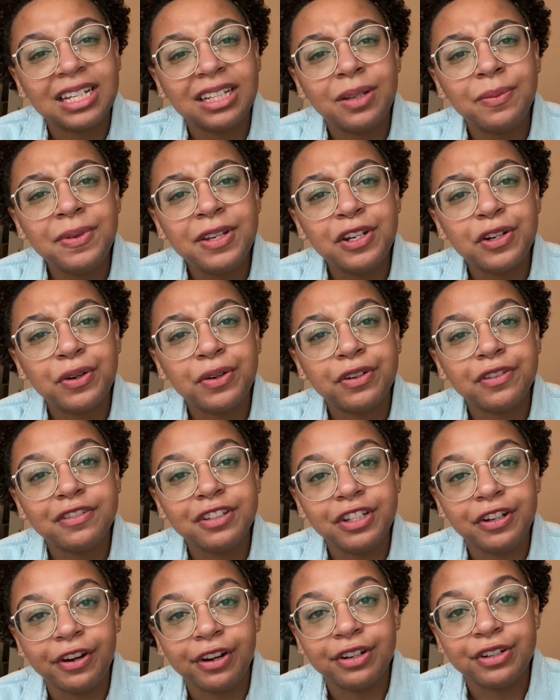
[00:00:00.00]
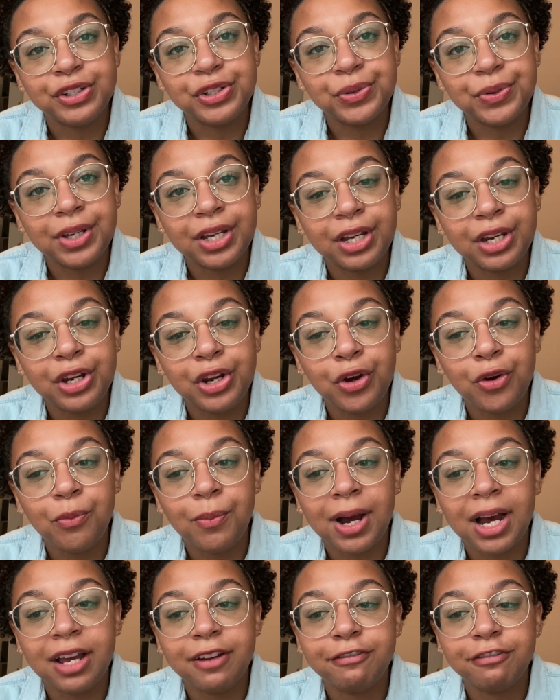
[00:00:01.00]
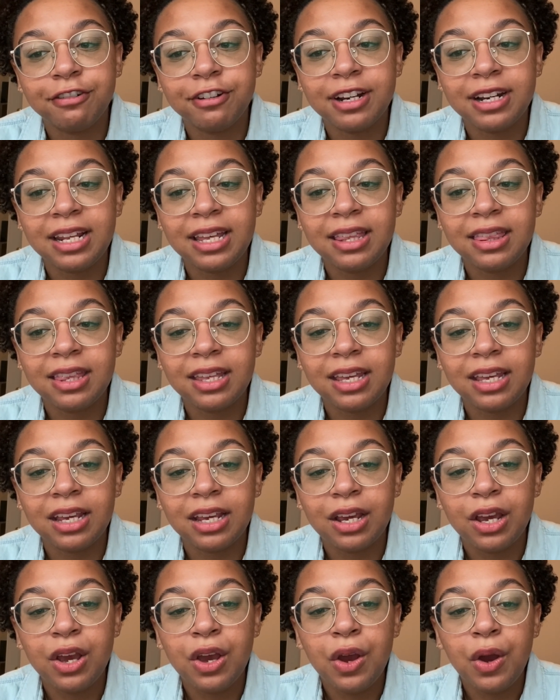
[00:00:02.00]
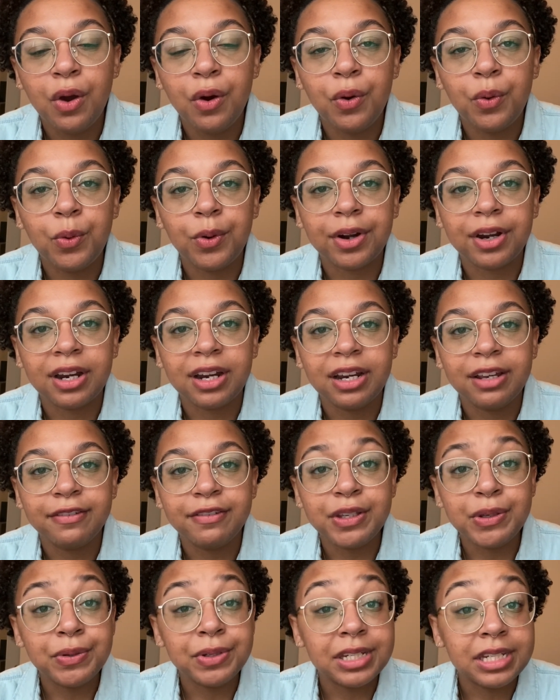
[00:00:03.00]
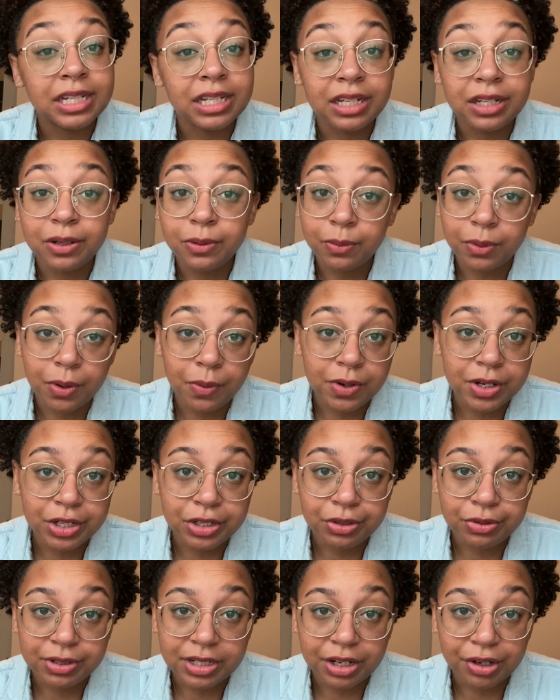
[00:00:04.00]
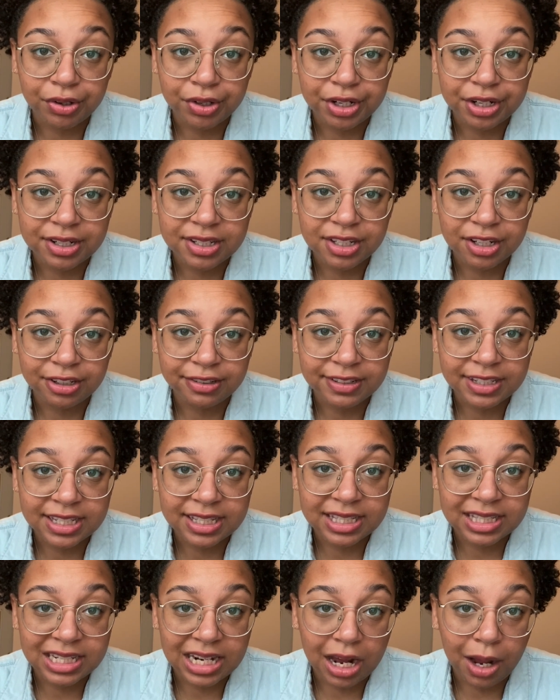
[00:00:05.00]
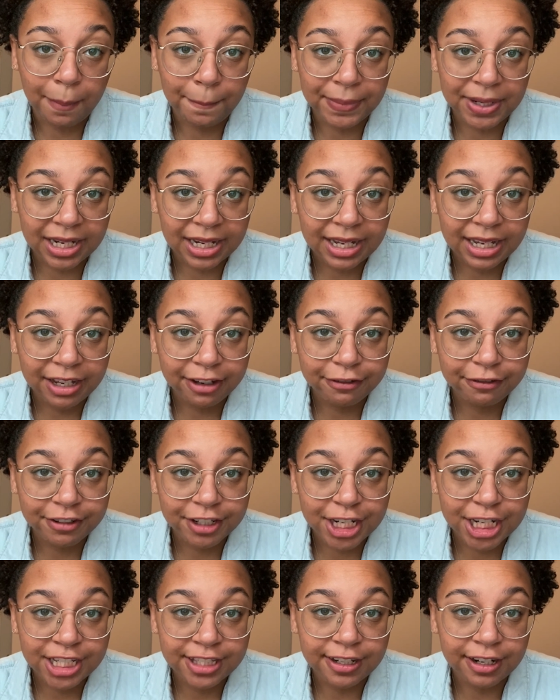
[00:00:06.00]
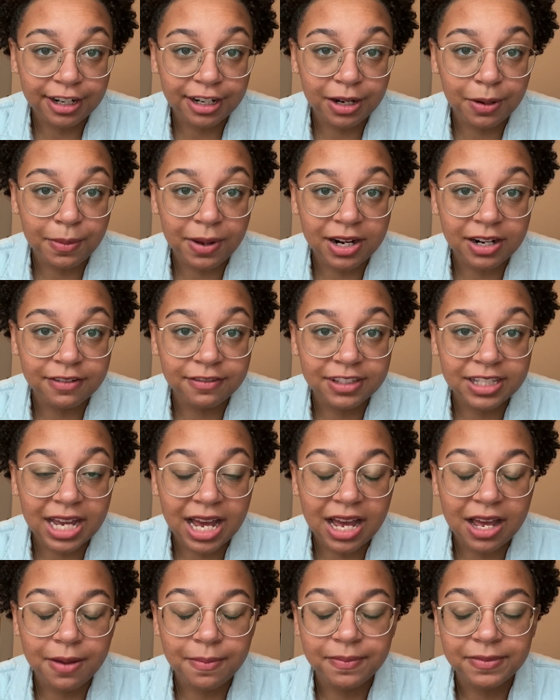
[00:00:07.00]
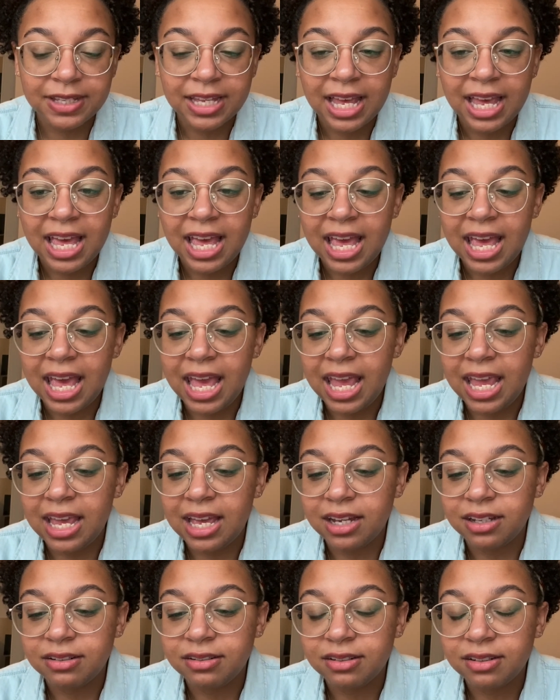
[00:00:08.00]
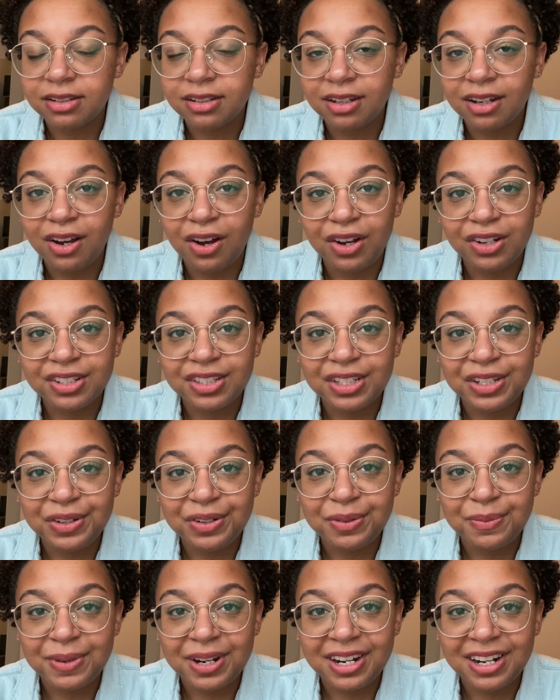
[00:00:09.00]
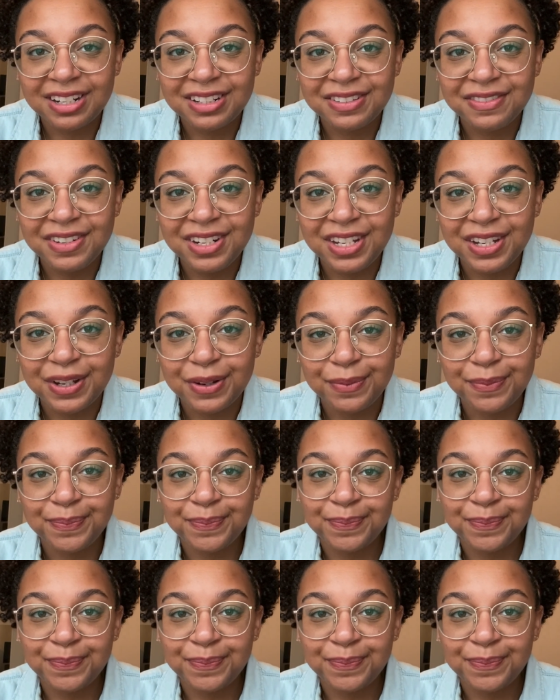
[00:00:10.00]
Let me know if you're doing a no buy for anything, or if you did, what would you tell yourself to stop buying for a certain amount of time? And I'll see you in my next video.